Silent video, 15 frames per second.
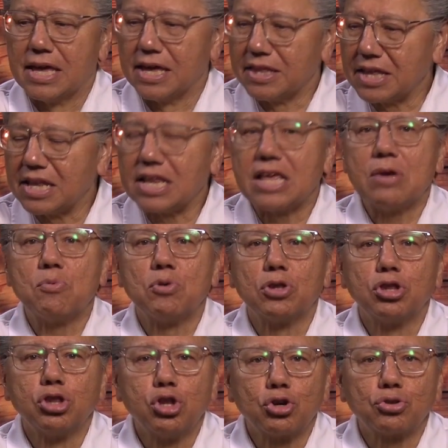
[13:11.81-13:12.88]
And then he would
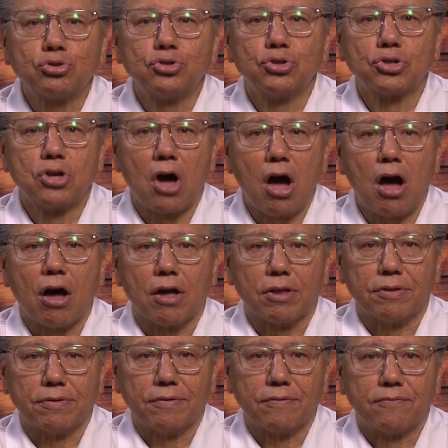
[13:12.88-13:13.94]
look to
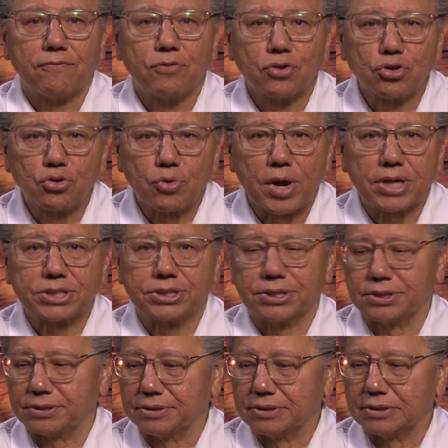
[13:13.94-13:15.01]
God for direction.